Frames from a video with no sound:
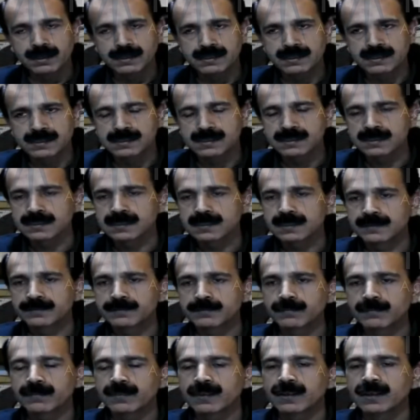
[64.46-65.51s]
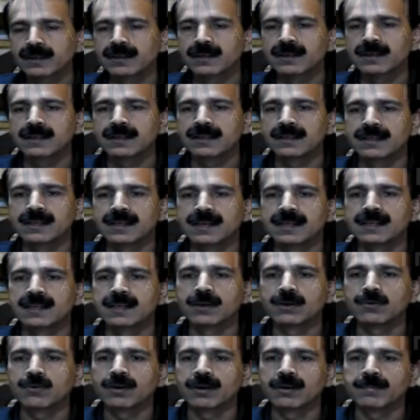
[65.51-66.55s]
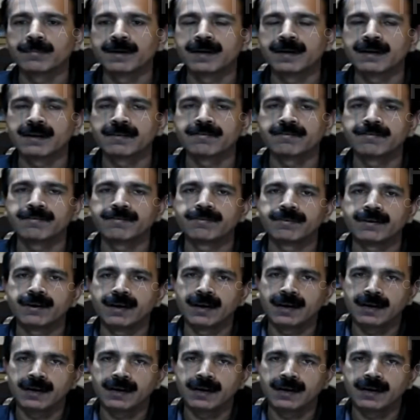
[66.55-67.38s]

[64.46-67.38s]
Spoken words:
cases, there is the requirement of